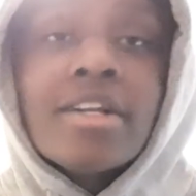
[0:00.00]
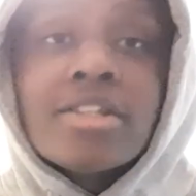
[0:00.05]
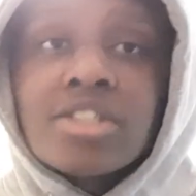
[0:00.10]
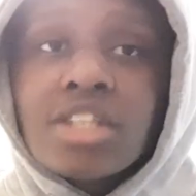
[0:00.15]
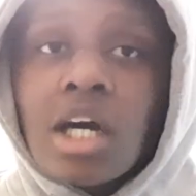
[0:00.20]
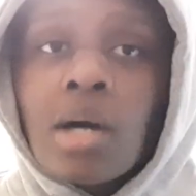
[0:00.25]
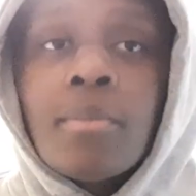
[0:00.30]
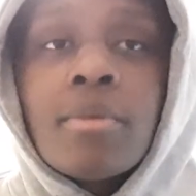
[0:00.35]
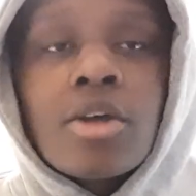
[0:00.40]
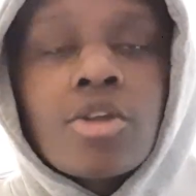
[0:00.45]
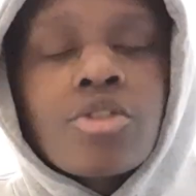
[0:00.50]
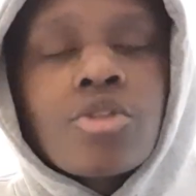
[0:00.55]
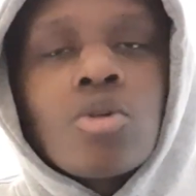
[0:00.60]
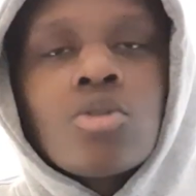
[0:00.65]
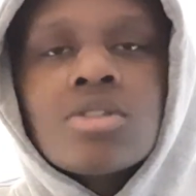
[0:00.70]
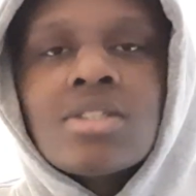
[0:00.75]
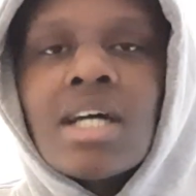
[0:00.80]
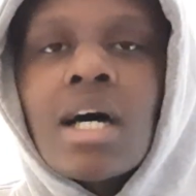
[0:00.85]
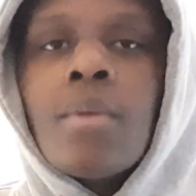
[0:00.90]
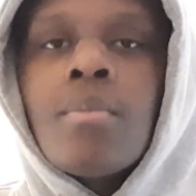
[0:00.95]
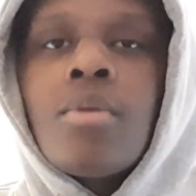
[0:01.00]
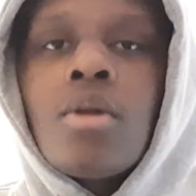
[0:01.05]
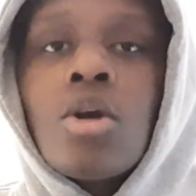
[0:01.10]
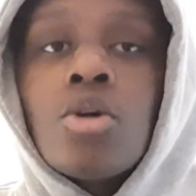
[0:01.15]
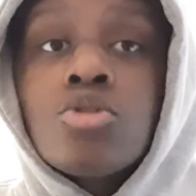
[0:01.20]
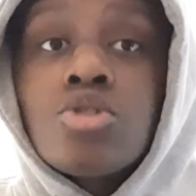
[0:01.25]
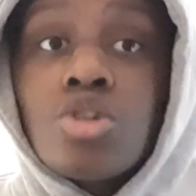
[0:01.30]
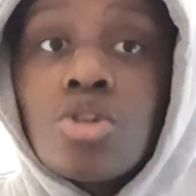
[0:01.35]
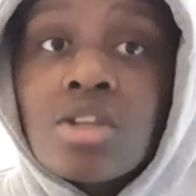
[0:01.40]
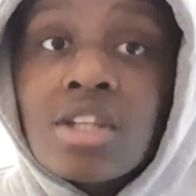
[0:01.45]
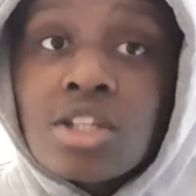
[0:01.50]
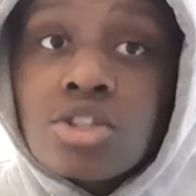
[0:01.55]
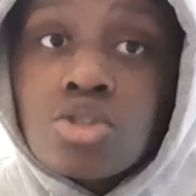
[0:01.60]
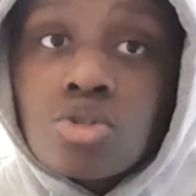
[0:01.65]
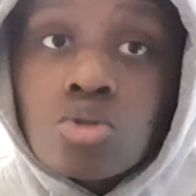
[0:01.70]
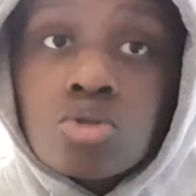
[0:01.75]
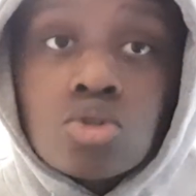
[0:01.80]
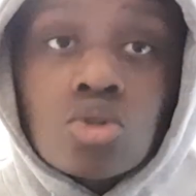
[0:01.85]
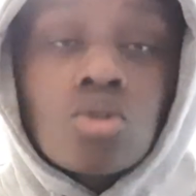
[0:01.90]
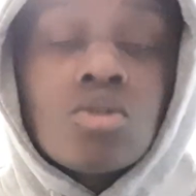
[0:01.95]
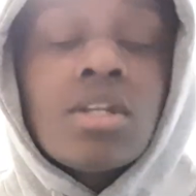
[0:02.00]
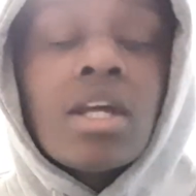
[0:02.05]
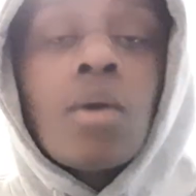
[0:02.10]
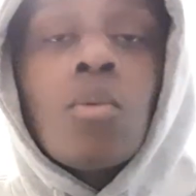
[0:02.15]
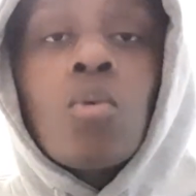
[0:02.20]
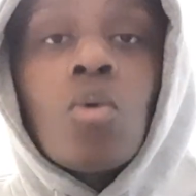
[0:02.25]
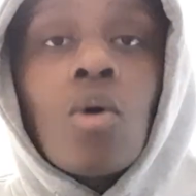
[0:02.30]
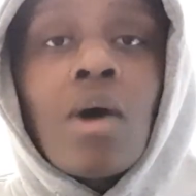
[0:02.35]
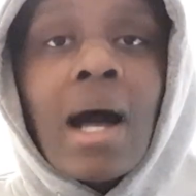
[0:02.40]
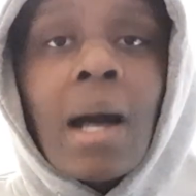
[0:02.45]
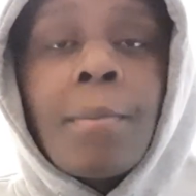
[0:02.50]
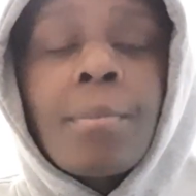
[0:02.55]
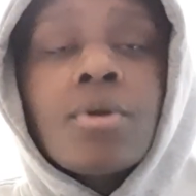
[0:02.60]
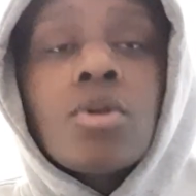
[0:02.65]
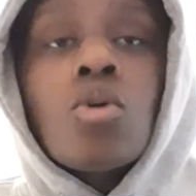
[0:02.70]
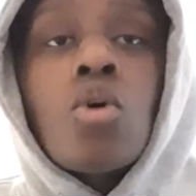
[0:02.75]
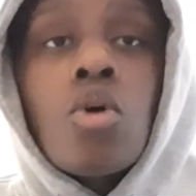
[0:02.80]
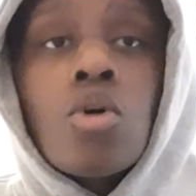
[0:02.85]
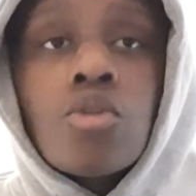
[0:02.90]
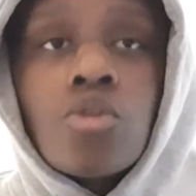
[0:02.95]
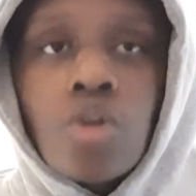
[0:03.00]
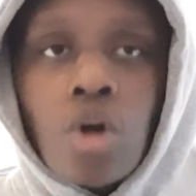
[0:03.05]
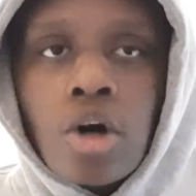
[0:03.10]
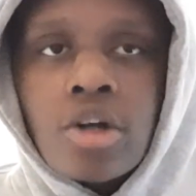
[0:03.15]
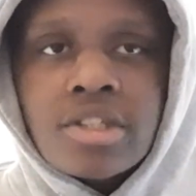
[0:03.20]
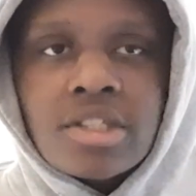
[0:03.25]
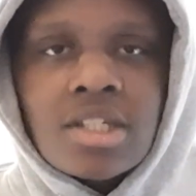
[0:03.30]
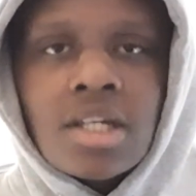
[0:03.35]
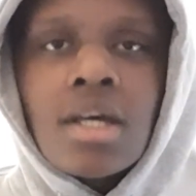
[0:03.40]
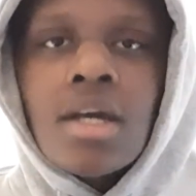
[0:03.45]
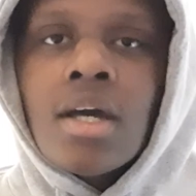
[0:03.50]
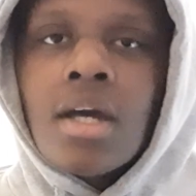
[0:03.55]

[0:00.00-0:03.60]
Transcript: Tell me your thoughts down below. Do you think Jules Koundé will happen or not?